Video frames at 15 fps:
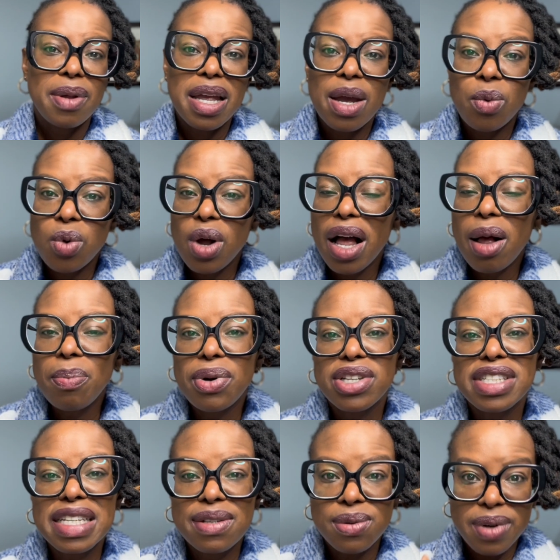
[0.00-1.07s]
It will help
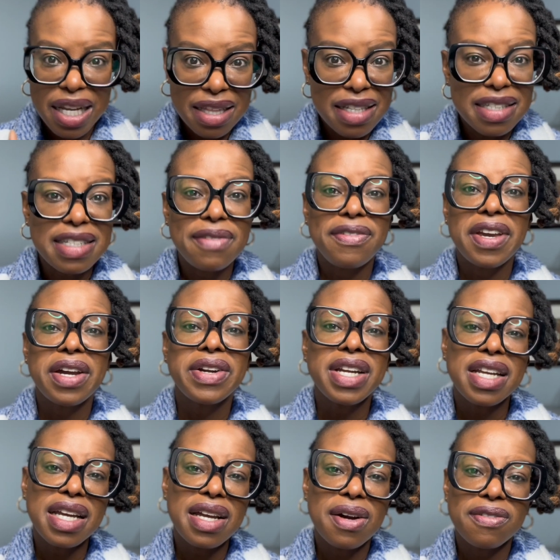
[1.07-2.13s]
us grade the
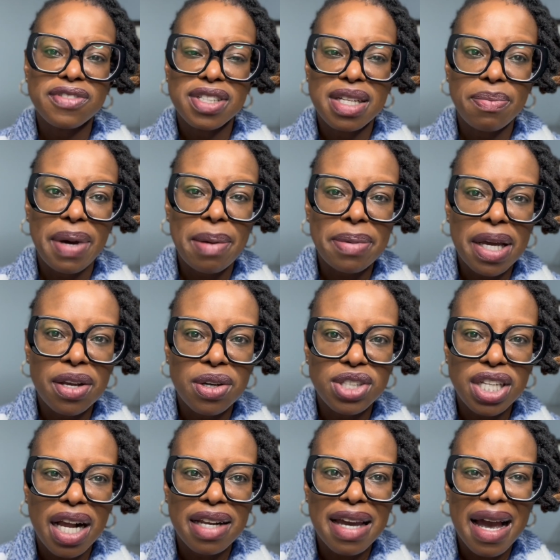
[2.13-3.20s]
severity of sleep apnea your
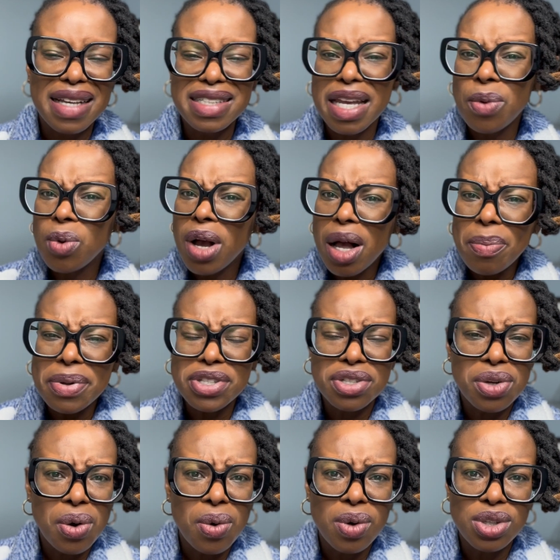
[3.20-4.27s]
child has. It will help us
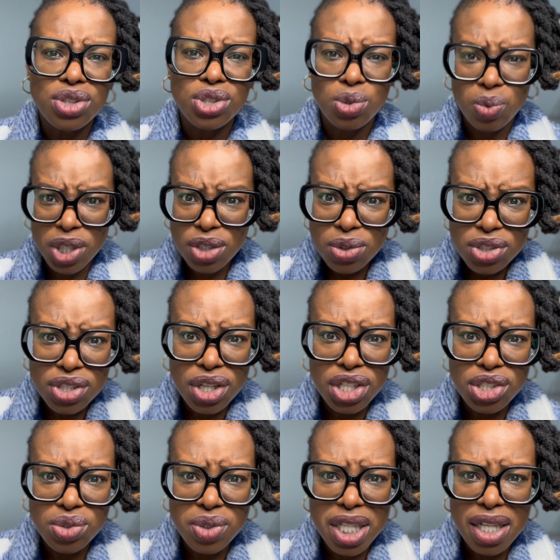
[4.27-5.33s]
know, should we do
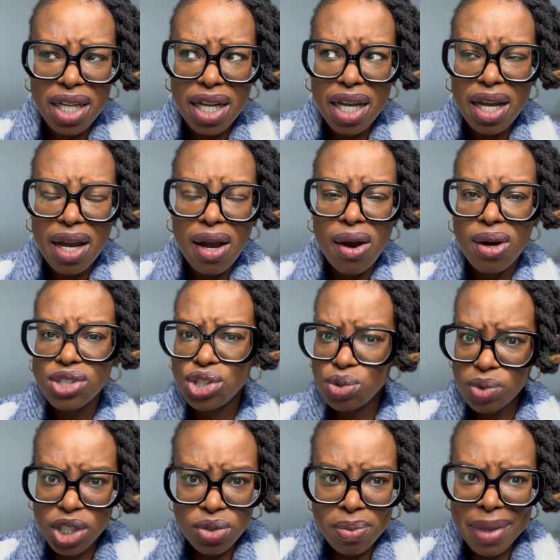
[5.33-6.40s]
surgery?
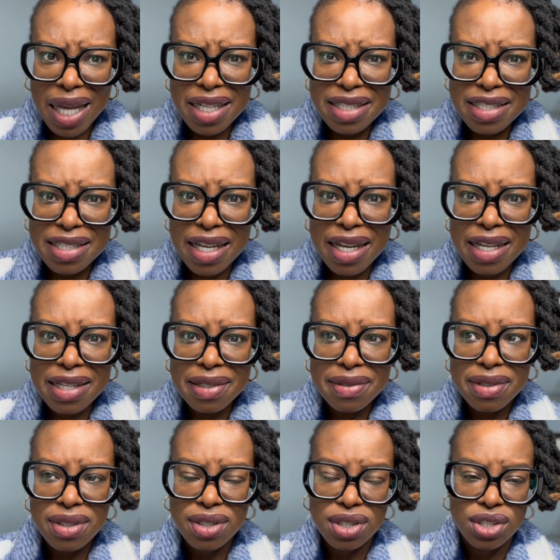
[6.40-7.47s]
Should we do medicine?
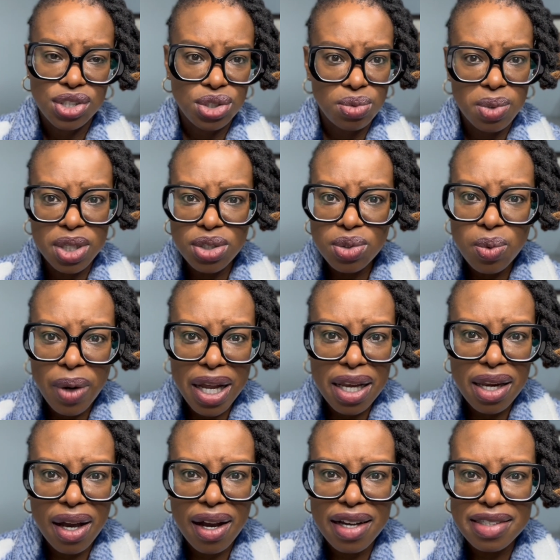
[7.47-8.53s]
Should we do
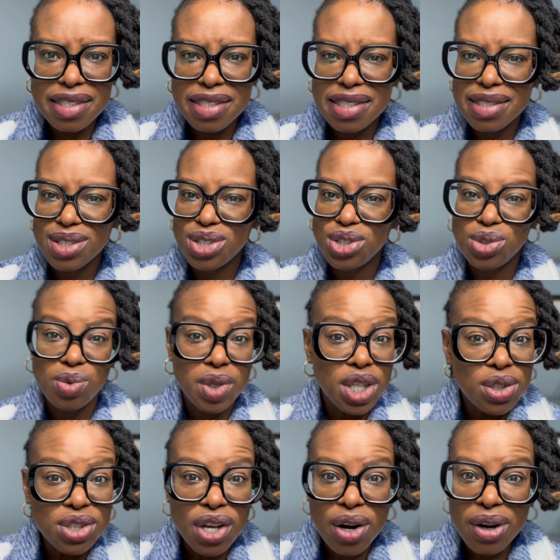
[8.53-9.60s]
weight loss? Should we
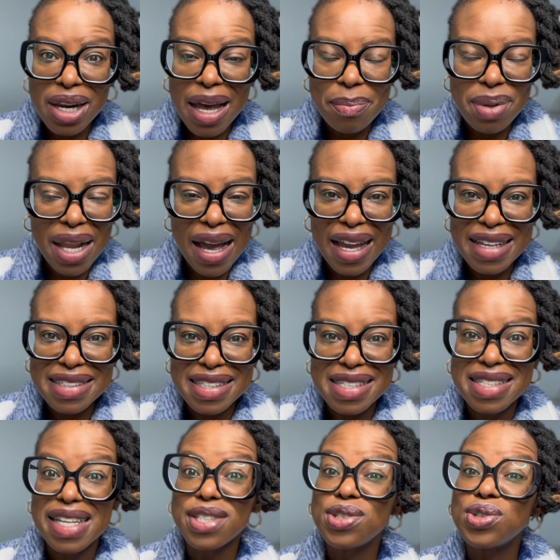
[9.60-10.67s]
use oral
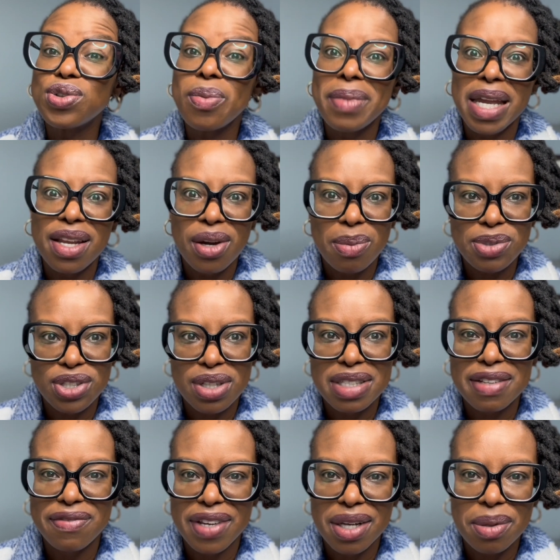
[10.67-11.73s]
appliances? There's so many
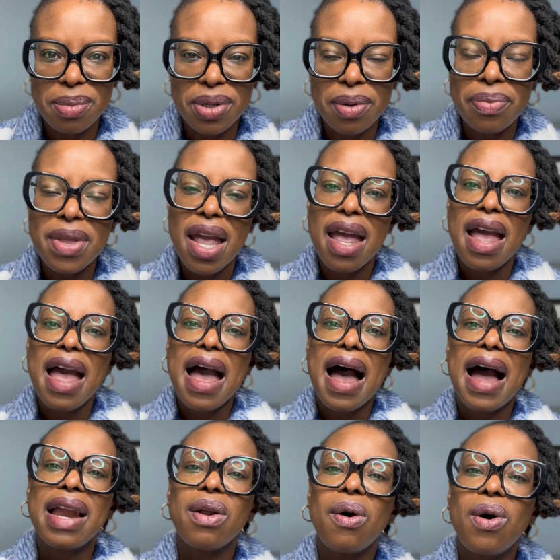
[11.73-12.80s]
options available.
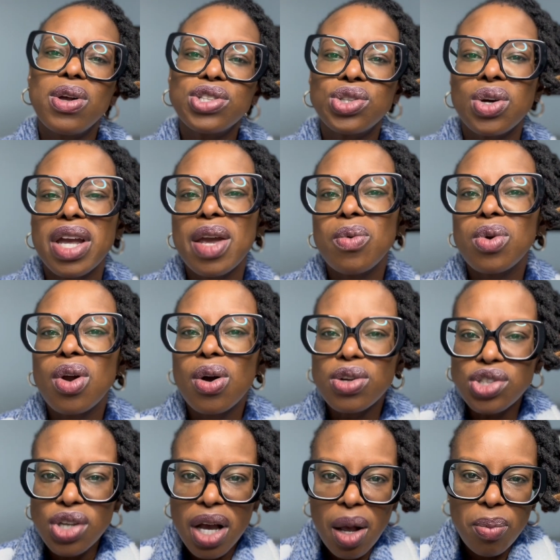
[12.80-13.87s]
And also, it would
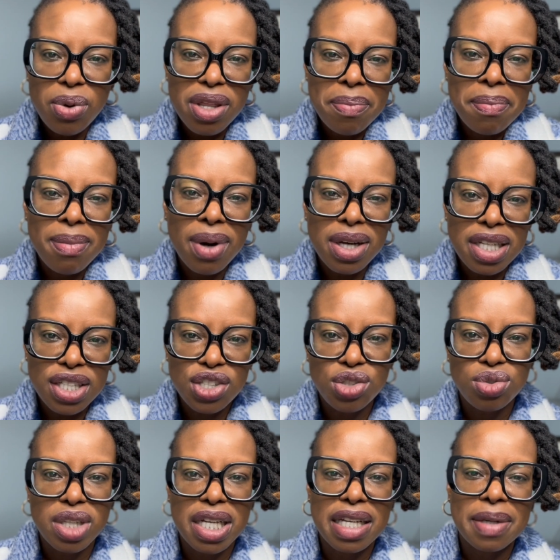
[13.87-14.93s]
also help with
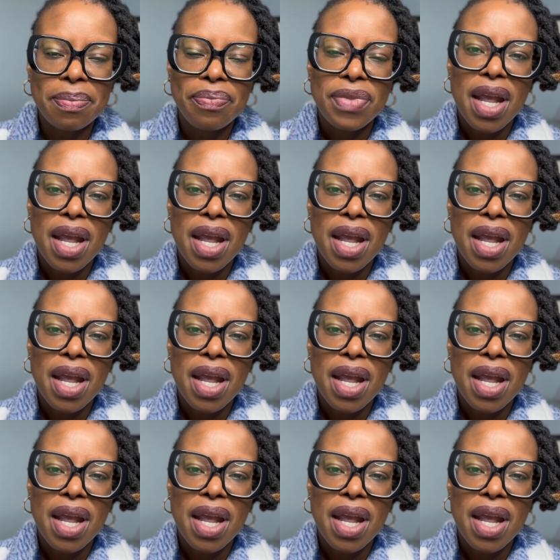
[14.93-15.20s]
monitoring,